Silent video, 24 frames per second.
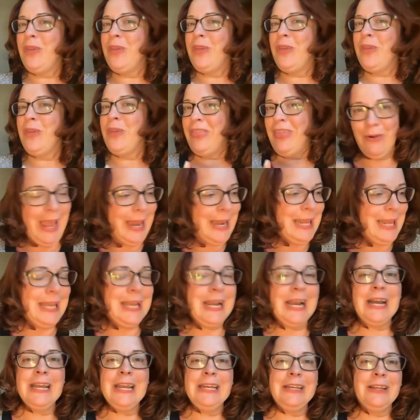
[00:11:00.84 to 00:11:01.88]
without
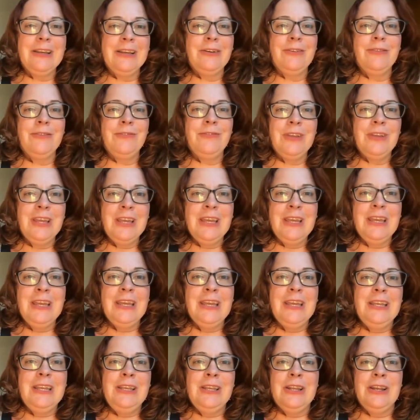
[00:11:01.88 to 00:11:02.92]
any kind of,
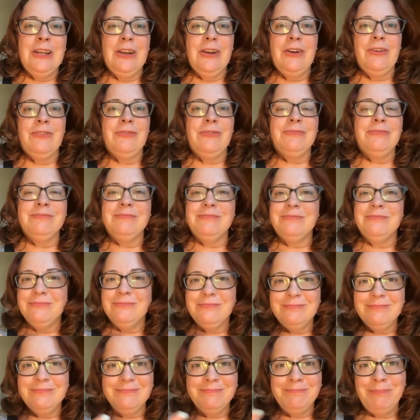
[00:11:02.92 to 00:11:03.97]
you know,
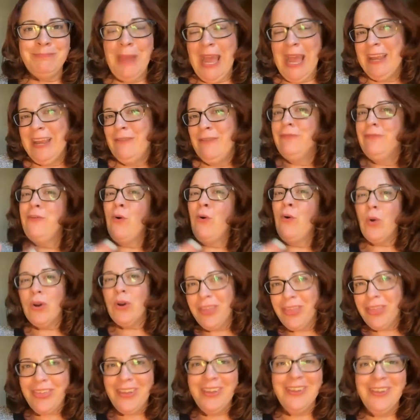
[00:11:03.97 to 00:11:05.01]
back and
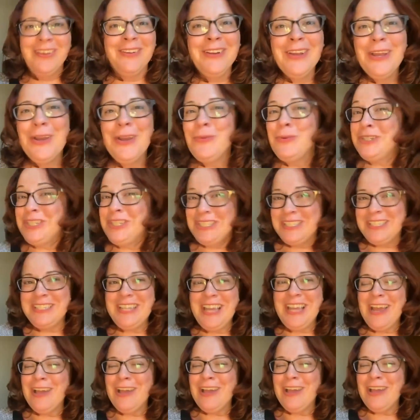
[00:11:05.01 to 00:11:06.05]
forth, which is
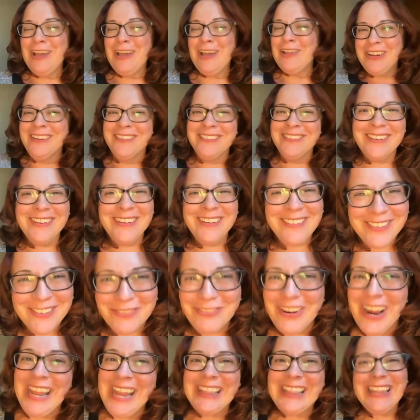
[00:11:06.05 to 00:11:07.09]
a dialogue,
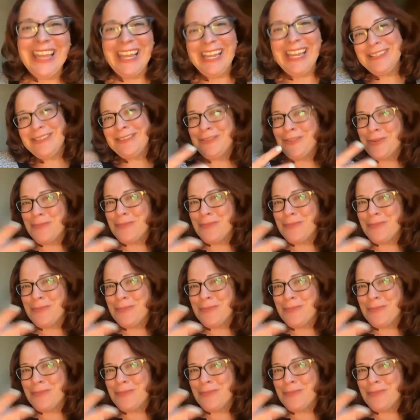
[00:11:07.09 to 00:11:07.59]
right? Like